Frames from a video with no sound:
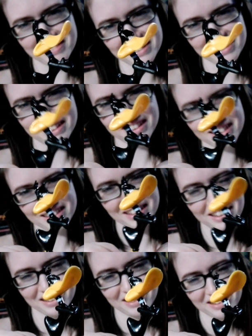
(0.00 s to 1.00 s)
Yeah,
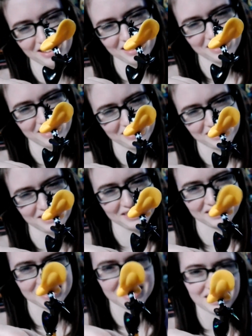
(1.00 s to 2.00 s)
right? I
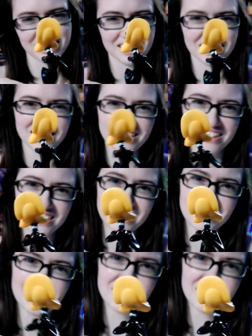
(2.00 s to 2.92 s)
mean, that was like